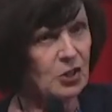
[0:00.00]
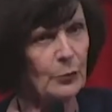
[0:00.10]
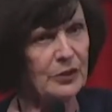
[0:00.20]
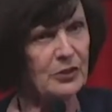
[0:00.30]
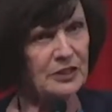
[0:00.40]

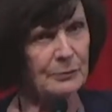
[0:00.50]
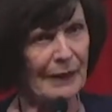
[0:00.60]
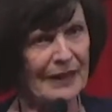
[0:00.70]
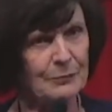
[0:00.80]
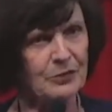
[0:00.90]
went to the
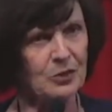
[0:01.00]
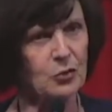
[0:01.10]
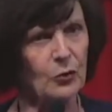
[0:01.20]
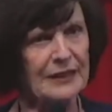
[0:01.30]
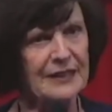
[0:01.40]
bottom of the
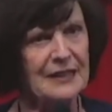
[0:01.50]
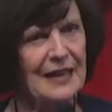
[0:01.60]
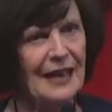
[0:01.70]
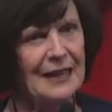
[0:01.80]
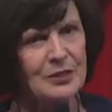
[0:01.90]
toilet.
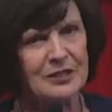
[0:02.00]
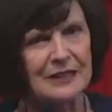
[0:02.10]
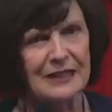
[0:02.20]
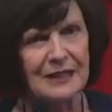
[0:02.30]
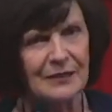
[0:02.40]
I'm
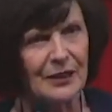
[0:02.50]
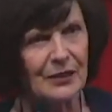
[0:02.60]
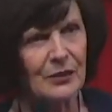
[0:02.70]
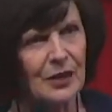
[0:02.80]
sitting in there